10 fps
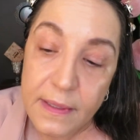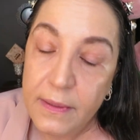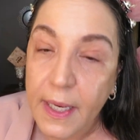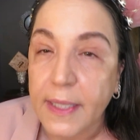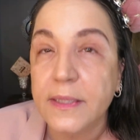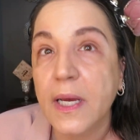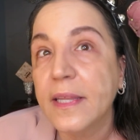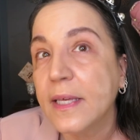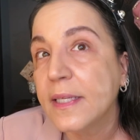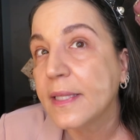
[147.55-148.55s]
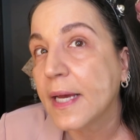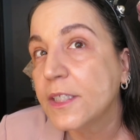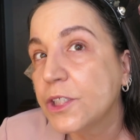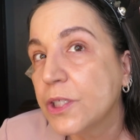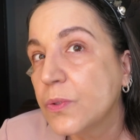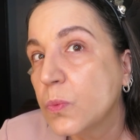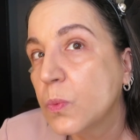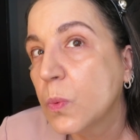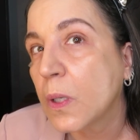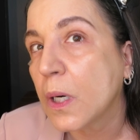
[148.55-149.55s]
Okay, so I think that
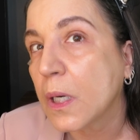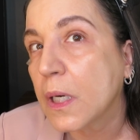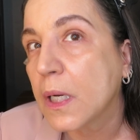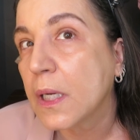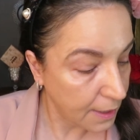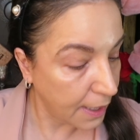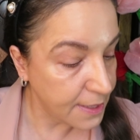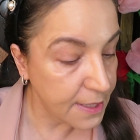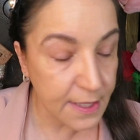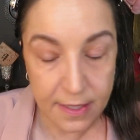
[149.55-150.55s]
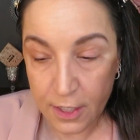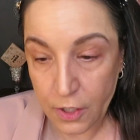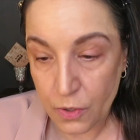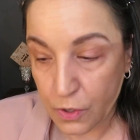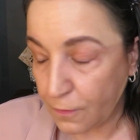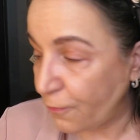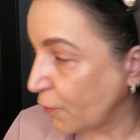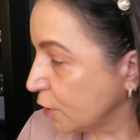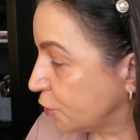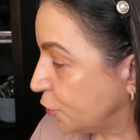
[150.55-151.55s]
should work. I didn't use a
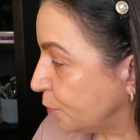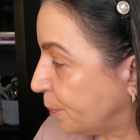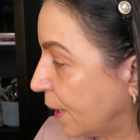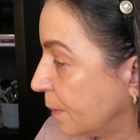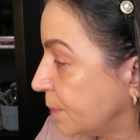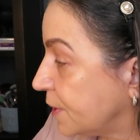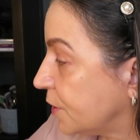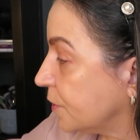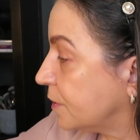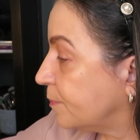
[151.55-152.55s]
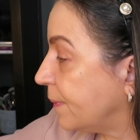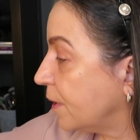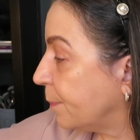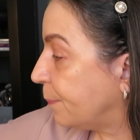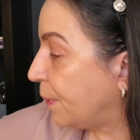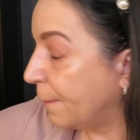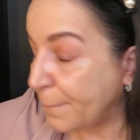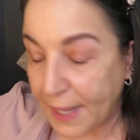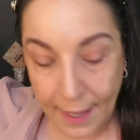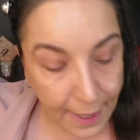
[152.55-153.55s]
full 2 pumps, so about a pump
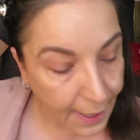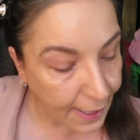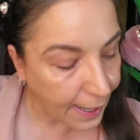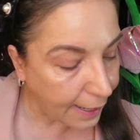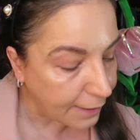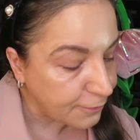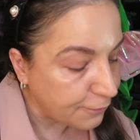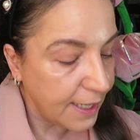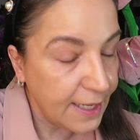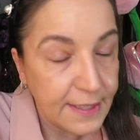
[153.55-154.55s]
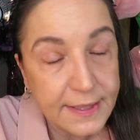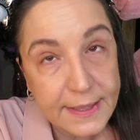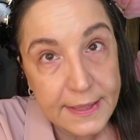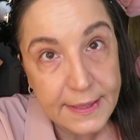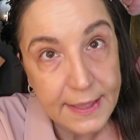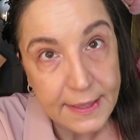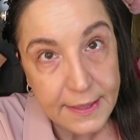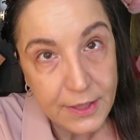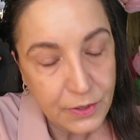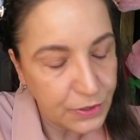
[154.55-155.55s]
and a half, and I still tend
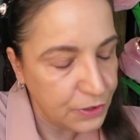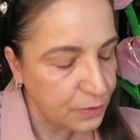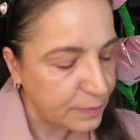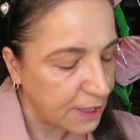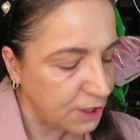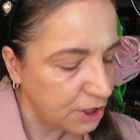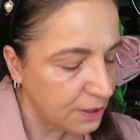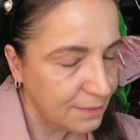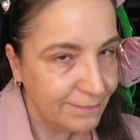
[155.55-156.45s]
to use too much.